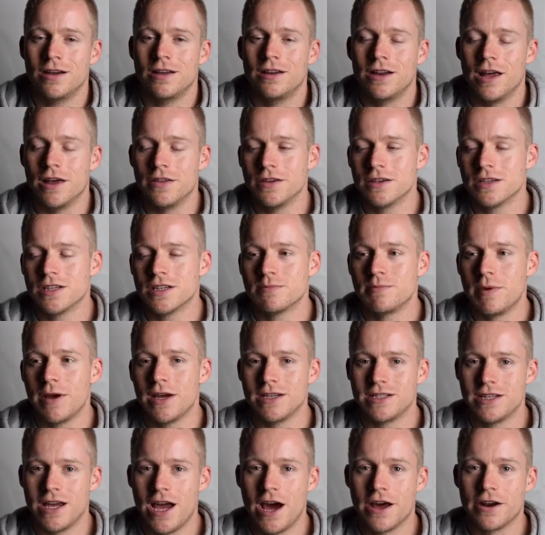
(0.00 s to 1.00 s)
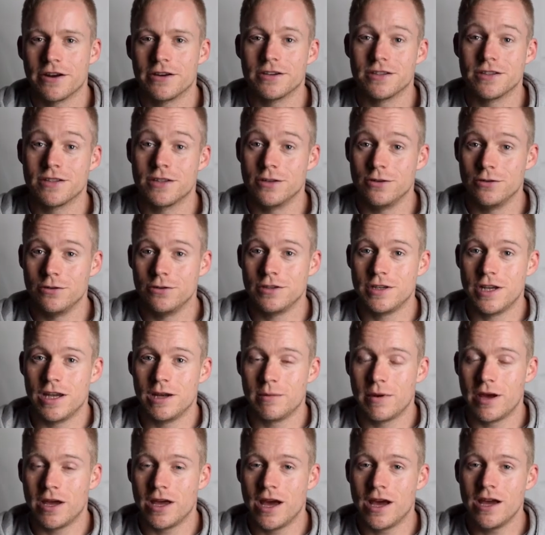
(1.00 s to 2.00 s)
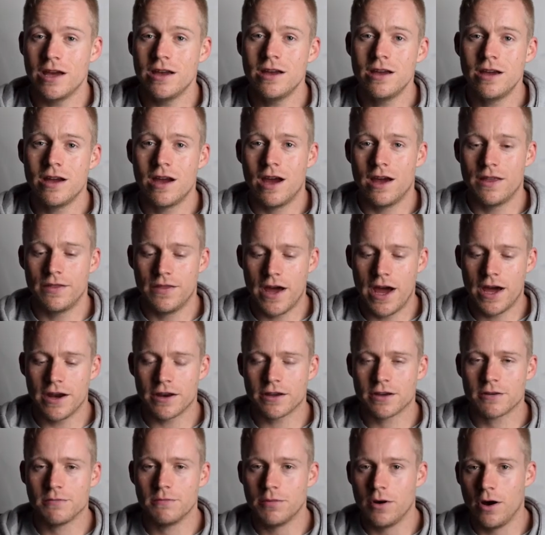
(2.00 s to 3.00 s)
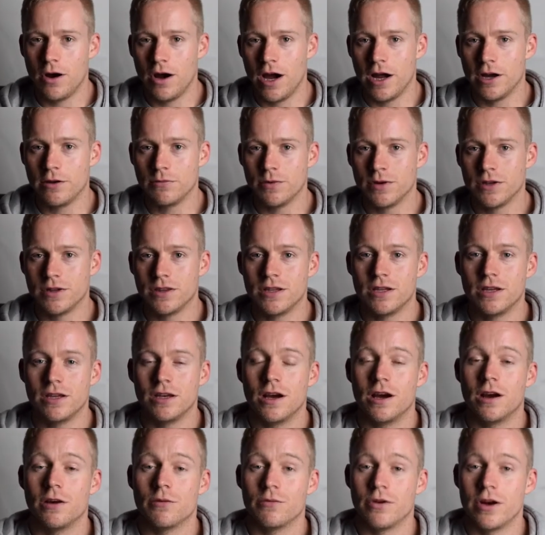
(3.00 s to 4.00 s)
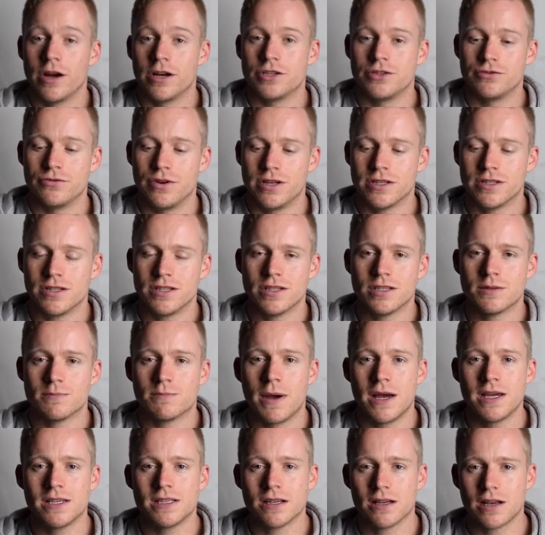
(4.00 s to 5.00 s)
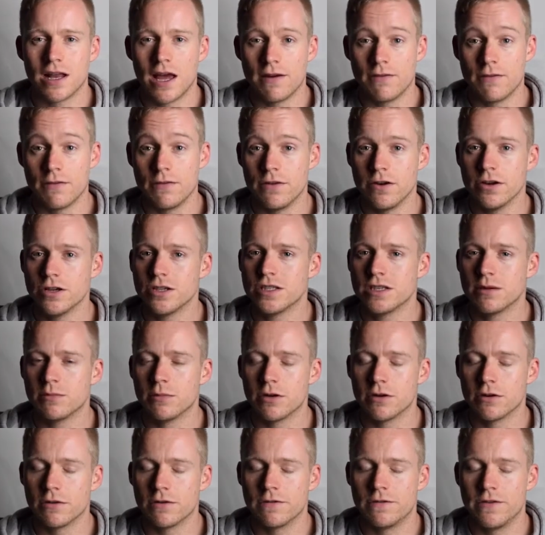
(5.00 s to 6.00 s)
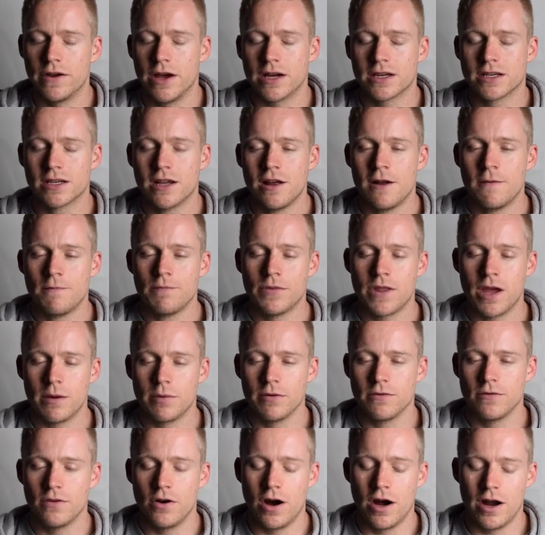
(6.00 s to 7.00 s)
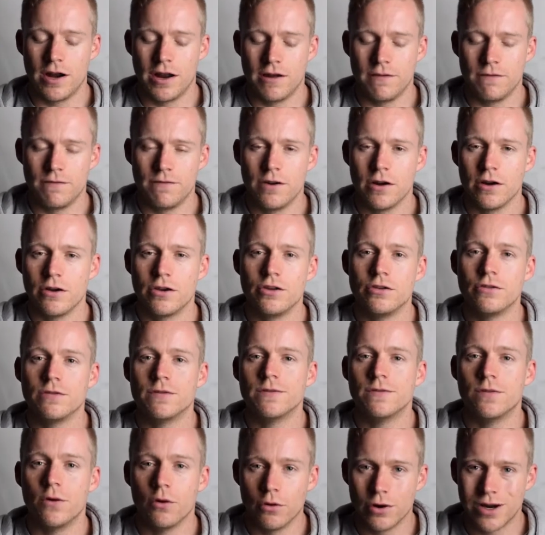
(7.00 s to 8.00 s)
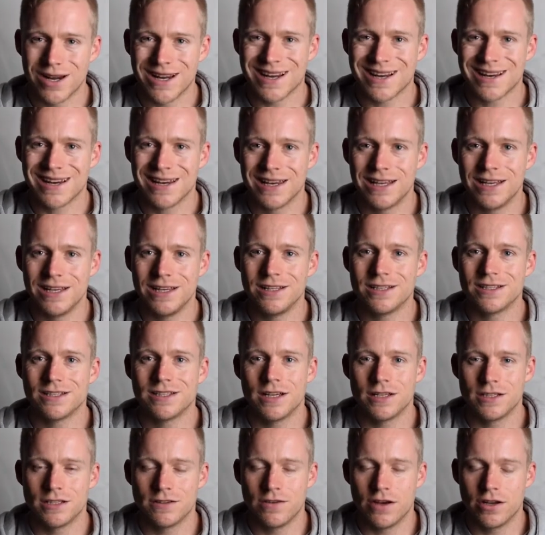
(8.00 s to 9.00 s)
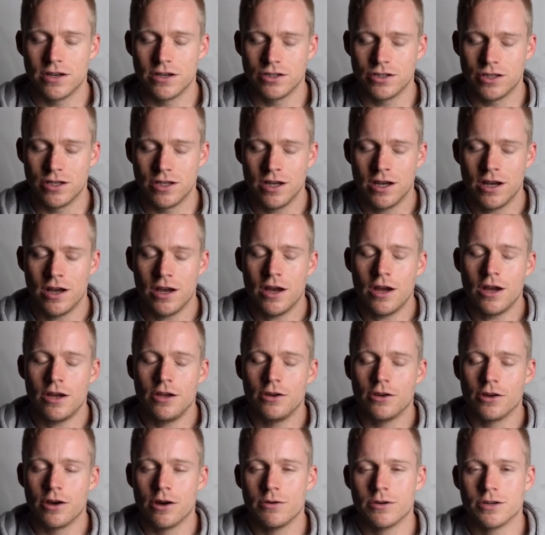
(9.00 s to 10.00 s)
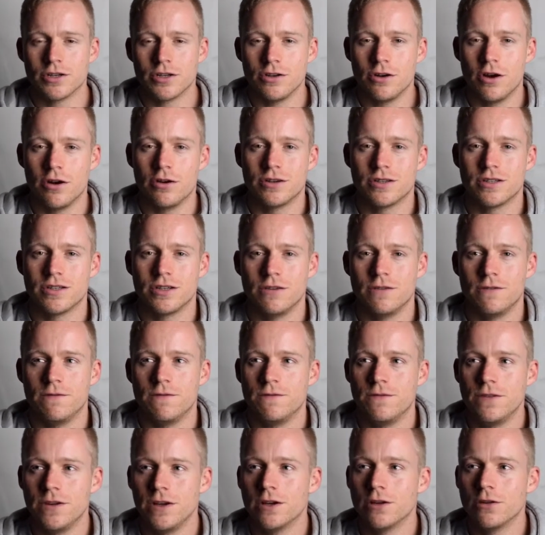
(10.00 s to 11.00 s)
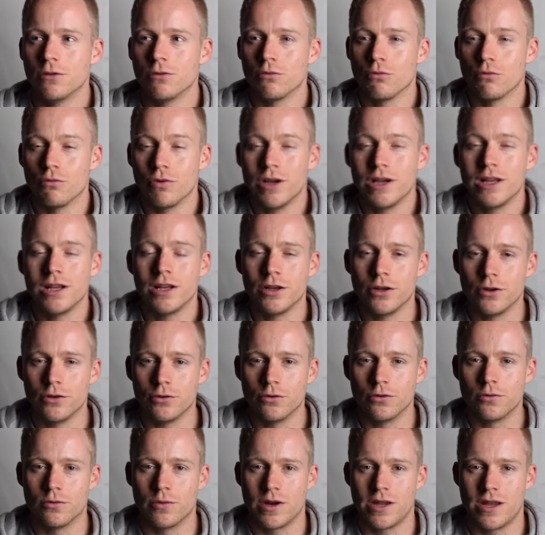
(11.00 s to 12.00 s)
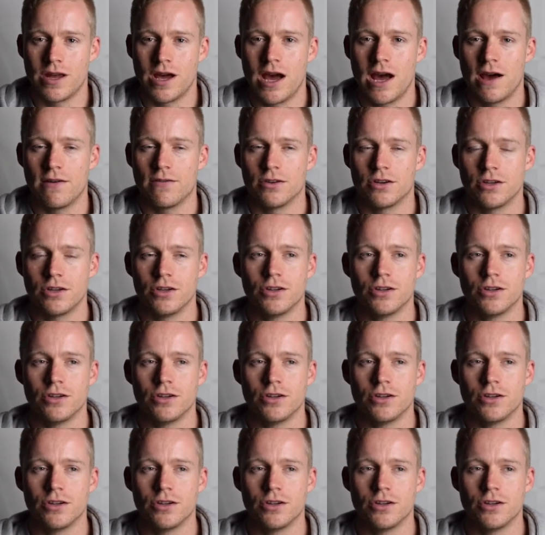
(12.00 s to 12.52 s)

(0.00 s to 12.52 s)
Now this has been touted as the new DMAA, and that combined with the Araya Gerensis basically have a very similar effect. They provide a very euphoric, clean sense of energy. You're going to notice that you feel really good when you have it.